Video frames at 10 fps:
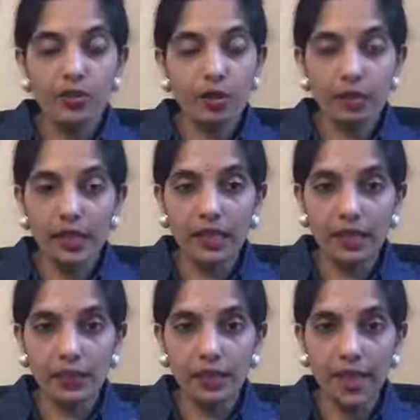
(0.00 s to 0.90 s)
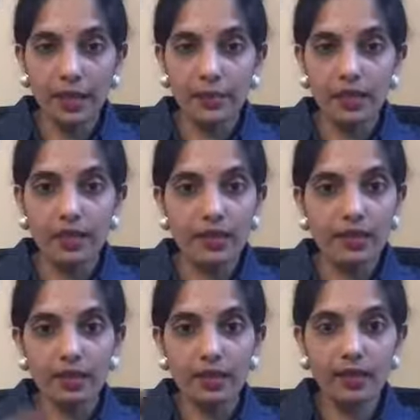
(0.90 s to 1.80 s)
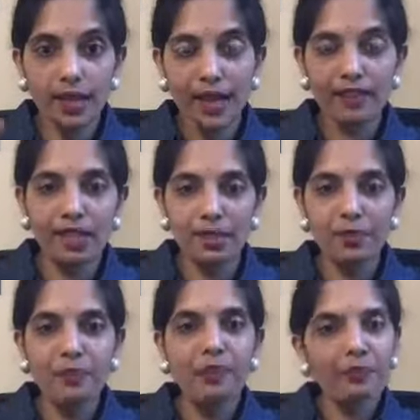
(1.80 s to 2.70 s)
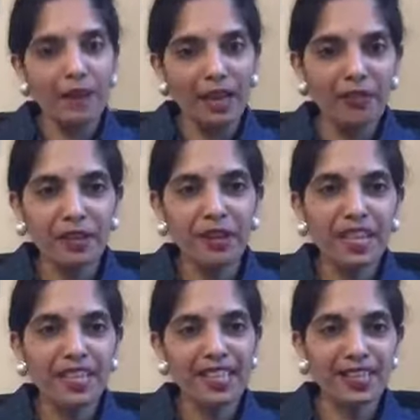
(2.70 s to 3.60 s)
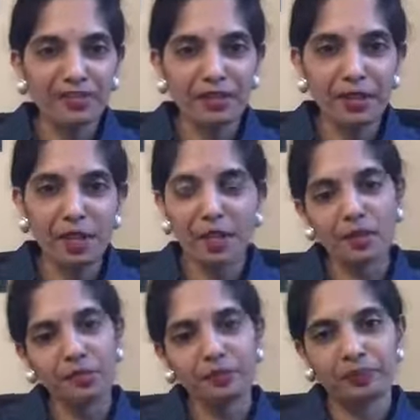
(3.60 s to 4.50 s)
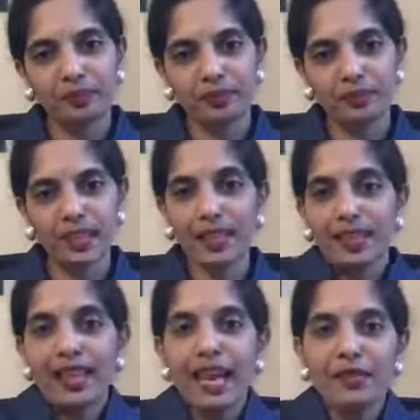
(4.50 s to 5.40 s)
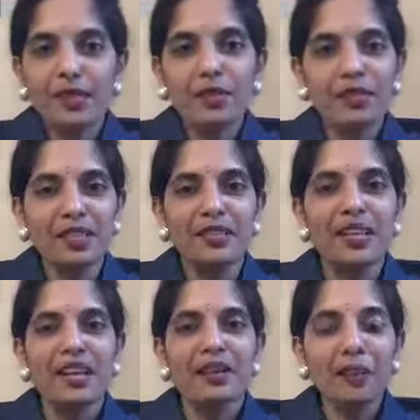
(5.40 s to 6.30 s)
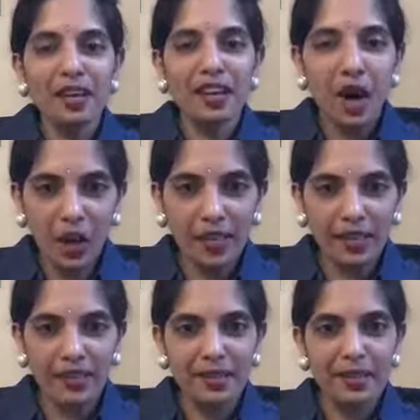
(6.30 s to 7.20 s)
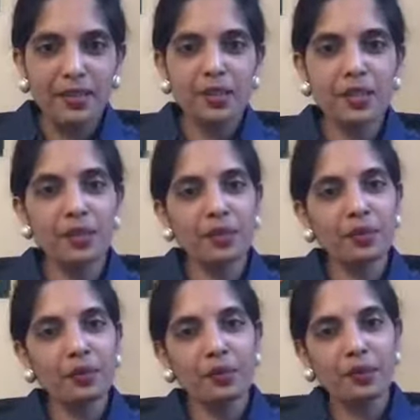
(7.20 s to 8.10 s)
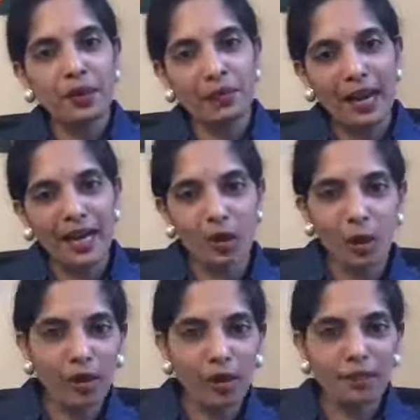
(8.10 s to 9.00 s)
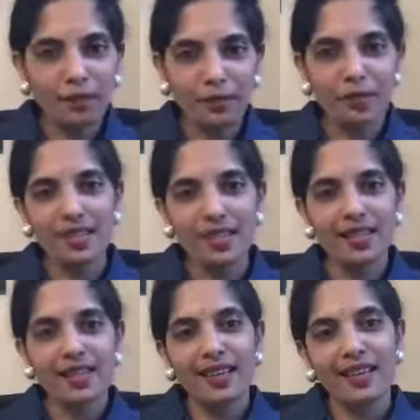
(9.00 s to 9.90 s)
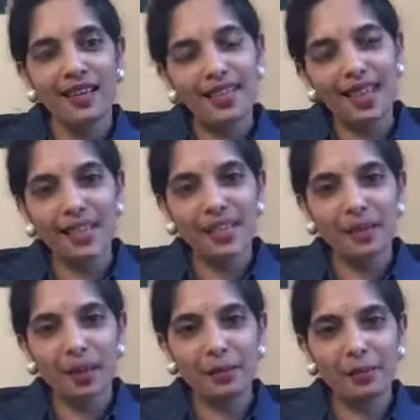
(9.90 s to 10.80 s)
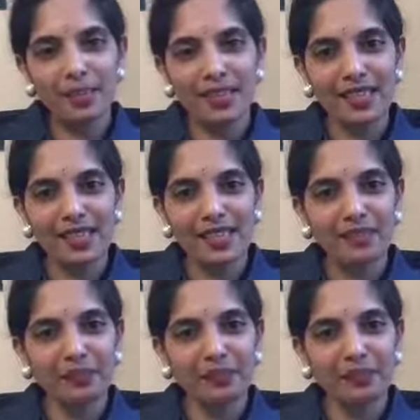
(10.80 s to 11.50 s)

so many things will happen, and they'll have to pay for that in the future. That they'll have to work hard to combat all of those, and then they'll probably listen.